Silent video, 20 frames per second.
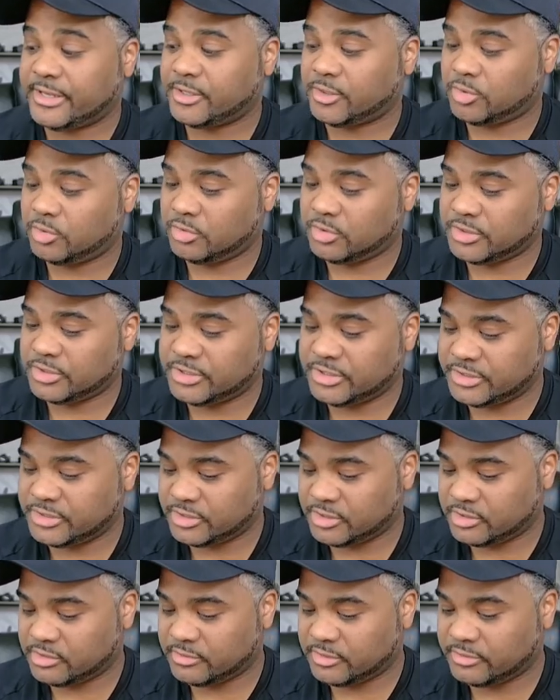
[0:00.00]
that towards the
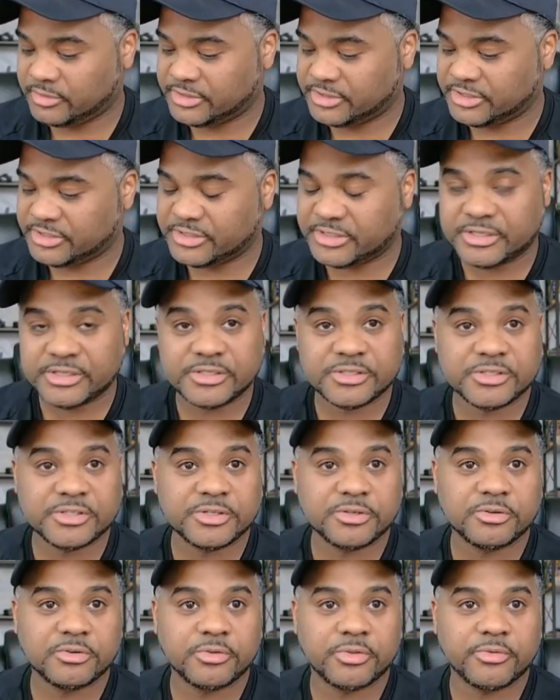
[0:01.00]
server, which is
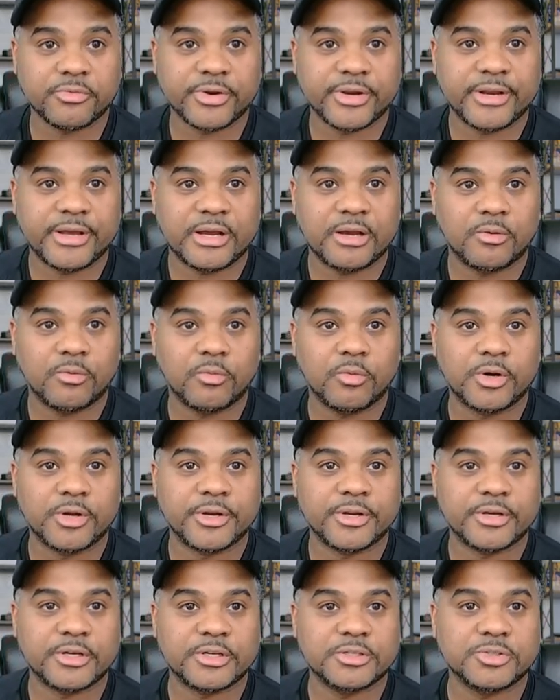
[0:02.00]

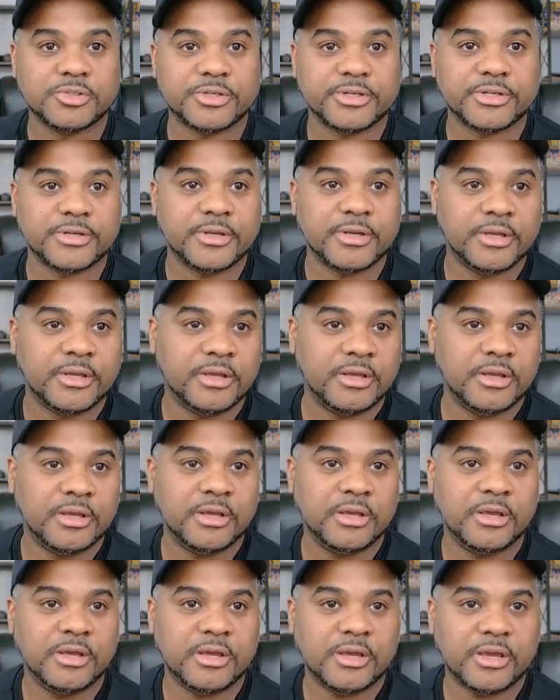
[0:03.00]
10.0.3.100.
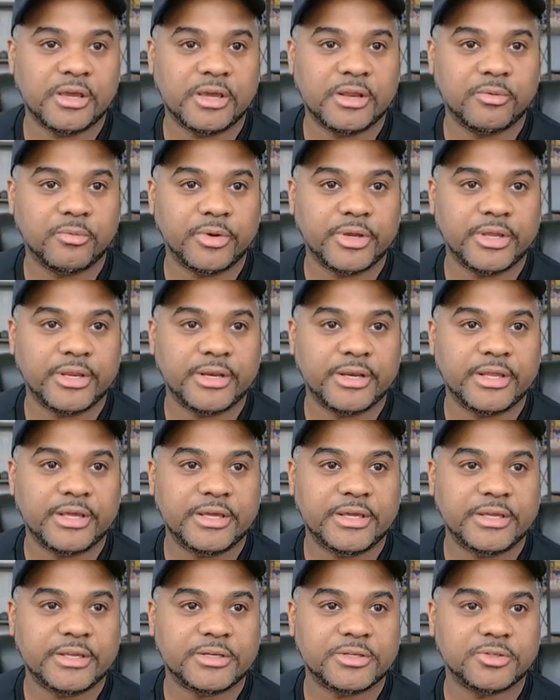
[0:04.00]
And we
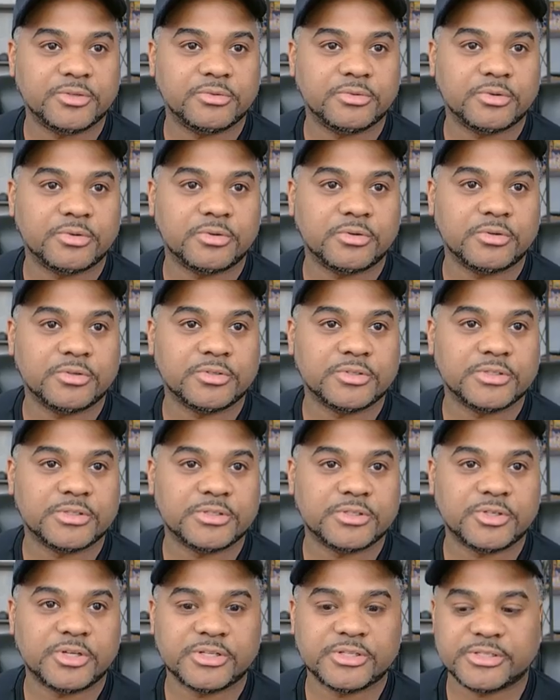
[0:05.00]
need to, of
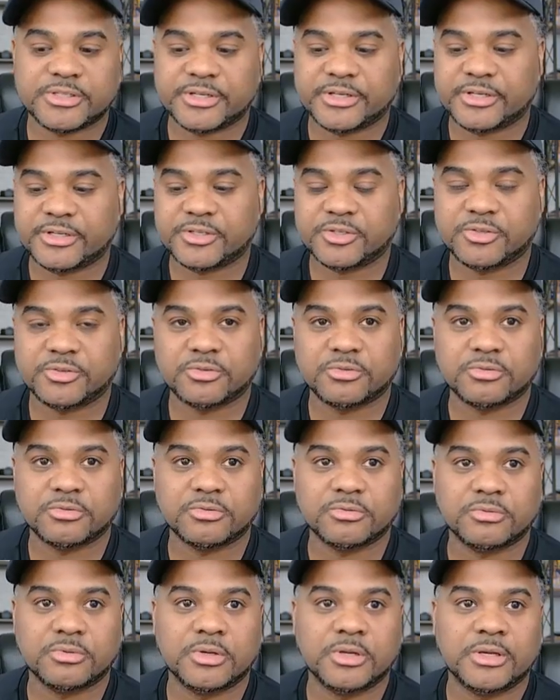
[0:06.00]
course, translate it
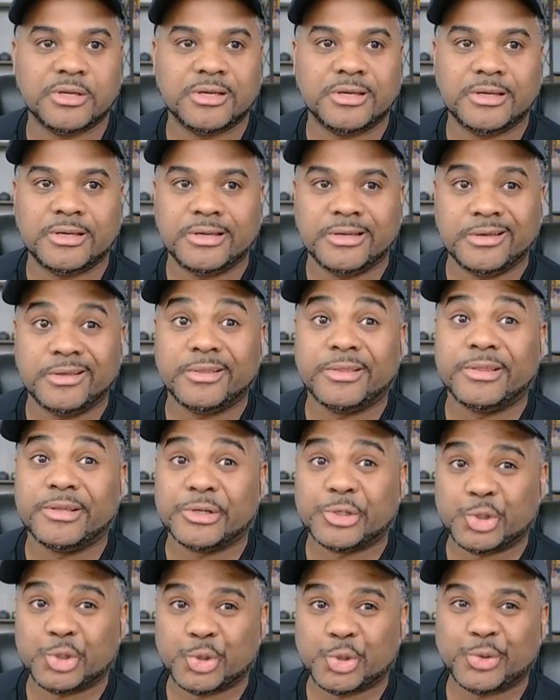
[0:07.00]
to
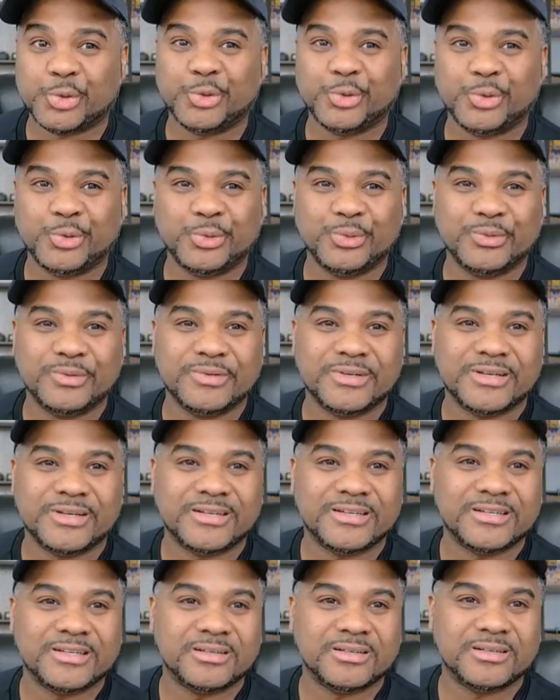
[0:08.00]
the true
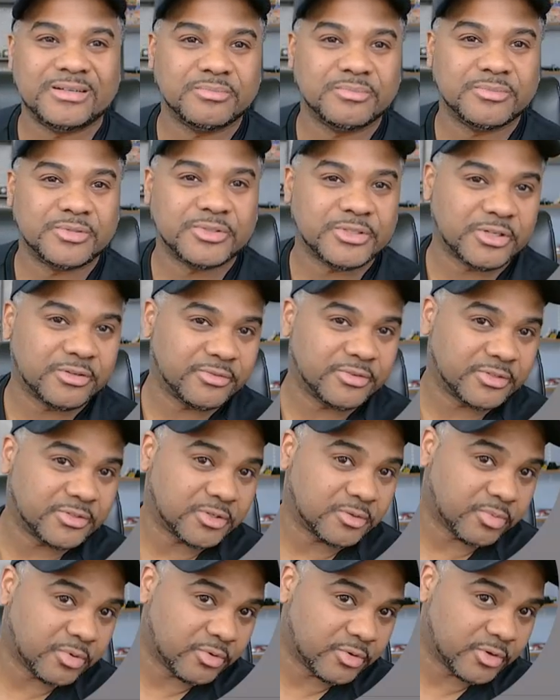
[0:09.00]
service
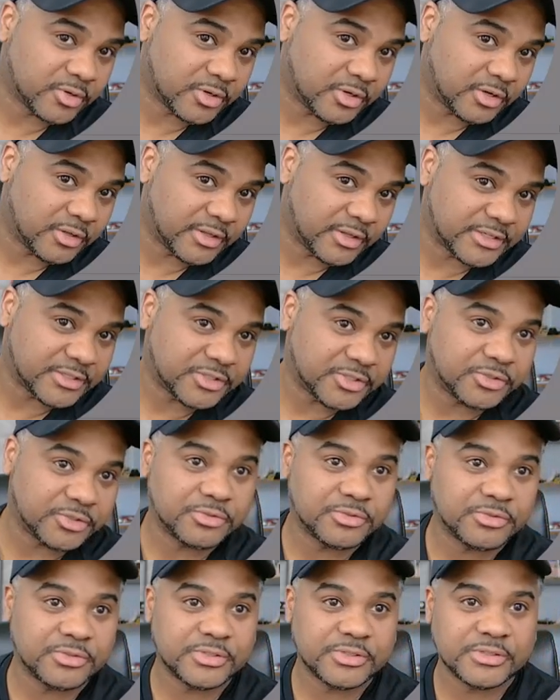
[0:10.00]
or protocol that's
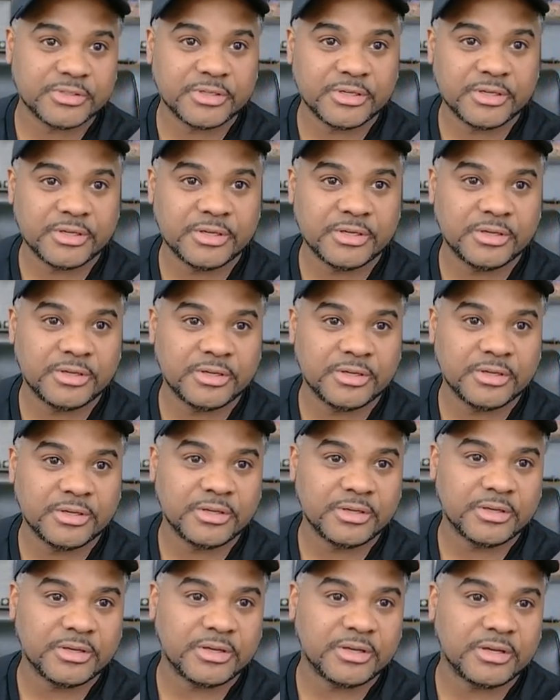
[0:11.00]
used.
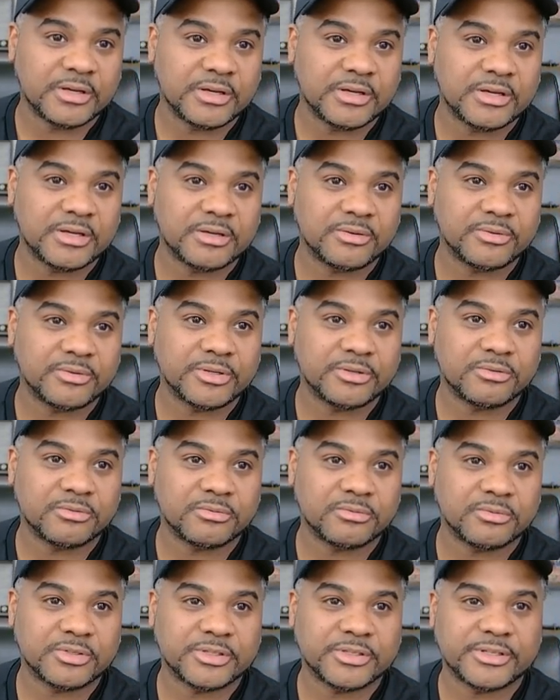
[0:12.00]
We
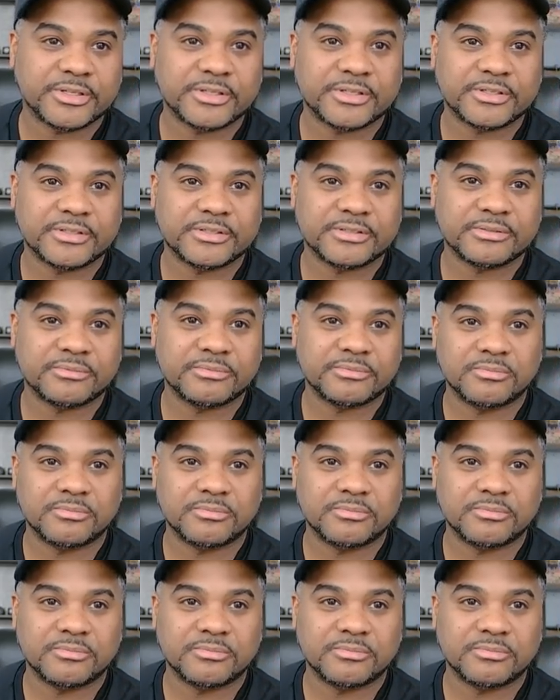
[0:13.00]
don't really need a,